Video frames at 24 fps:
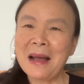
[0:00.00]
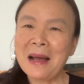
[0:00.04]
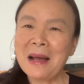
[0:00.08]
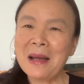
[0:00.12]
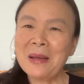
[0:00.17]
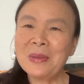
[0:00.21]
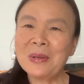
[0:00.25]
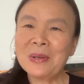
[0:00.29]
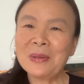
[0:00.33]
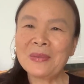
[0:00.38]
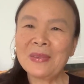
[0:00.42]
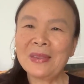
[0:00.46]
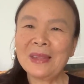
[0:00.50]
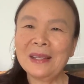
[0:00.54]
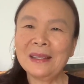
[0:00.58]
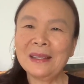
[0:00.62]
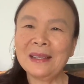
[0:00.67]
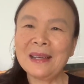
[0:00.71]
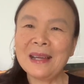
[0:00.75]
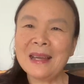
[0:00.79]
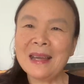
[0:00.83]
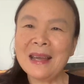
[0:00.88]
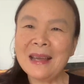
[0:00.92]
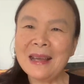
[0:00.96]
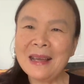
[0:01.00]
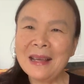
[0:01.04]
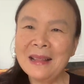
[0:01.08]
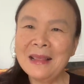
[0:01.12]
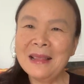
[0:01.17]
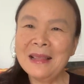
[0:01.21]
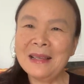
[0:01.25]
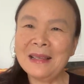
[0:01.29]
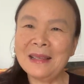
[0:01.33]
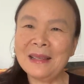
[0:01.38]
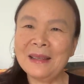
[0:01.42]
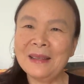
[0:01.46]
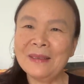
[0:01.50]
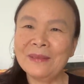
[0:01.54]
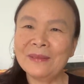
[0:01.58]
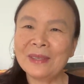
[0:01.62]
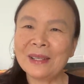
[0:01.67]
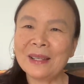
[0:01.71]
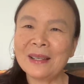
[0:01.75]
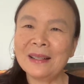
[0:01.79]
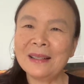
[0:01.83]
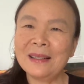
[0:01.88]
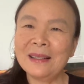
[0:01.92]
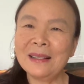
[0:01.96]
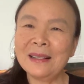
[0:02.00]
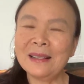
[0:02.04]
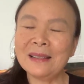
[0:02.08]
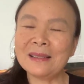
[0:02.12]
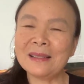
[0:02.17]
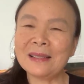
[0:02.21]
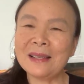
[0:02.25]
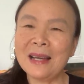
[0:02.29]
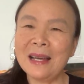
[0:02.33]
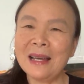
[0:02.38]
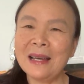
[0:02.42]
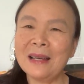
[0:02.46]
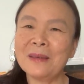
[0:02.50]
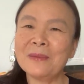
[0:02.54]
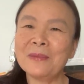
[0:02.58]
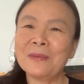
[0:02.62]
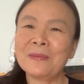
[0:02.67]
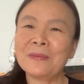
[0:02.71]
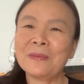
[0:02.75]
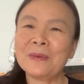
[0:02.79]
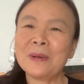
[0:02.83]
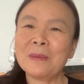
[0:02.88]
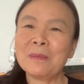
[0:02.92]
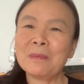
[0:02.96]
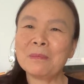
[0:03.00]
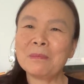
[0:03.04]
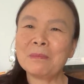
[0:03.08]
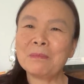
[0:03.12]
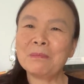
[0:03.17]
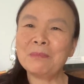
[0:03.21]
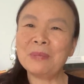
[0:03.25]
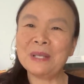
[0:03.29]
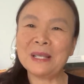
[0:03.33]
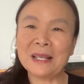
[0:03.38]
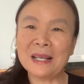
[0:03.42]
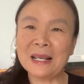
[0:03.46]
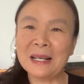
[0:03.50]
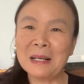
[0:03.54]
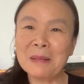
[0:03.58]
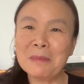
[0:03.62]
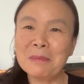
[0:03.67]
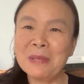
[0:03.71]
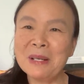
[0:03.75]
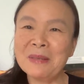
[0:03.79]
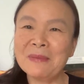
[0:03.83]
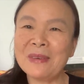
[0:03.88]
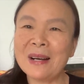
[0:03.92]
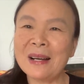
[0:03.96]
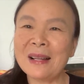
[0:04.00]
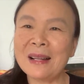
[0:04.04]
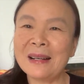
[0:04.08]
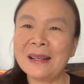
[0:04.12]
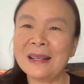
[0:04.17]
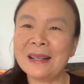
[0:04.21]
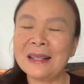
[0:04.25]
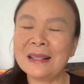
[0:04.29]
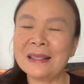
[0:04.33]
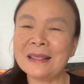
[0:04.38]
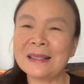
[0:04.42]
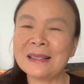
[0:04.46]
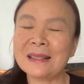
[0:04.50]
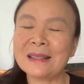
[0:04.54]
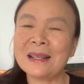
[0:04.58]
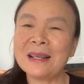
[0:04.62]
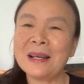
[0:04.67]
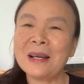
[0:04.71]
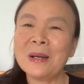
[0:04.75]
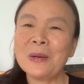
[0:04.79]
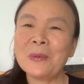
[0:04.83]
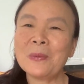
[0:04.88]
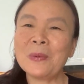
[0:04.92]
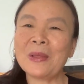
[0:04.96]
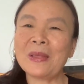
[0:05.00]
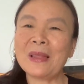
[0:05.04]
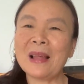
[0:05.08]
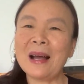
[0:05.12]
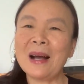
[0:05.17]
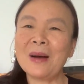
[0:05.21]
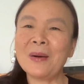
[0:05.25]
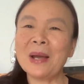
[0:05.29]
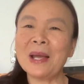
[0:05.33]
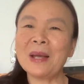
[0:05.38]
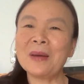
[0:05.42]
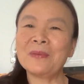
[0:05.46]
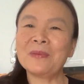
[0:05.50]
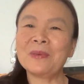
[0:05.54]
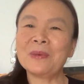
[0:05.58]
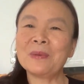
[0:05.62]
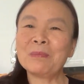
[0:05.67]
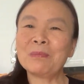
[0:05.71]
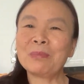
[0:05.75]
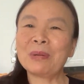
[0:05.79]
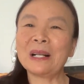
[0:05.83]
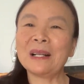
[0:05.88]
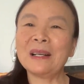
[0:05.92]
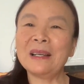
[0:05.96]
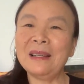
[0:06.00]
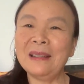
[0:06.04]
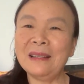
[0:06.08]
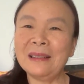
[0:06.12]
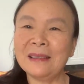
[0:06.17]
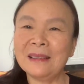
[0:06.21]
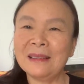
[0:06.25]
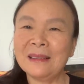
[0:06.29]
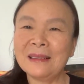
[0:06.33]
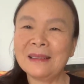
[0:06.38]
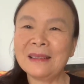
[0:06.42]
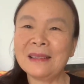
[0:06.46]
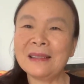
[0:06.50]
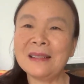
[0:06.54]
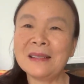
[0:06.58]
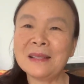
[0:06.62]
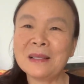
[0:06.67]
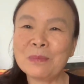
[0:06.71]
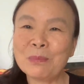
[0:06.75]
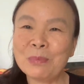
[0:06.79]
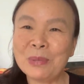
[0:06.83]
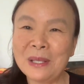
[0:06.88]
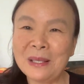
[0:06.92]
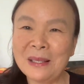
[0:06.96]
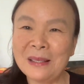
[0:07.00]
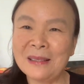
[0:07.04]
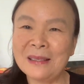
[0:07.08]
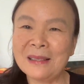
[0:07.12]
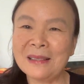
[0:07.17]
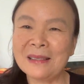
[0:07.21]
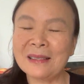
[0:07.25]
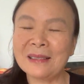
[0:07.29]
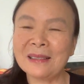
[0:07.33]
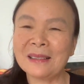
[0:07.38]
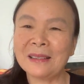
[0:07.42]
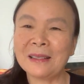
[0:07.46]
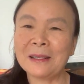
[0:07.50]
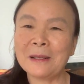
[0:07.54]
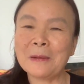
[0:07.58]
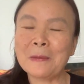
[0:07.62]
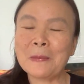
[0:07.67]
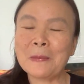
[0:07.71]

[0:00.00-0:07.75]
I don't think any violinist have become a violinist without ever played this piece.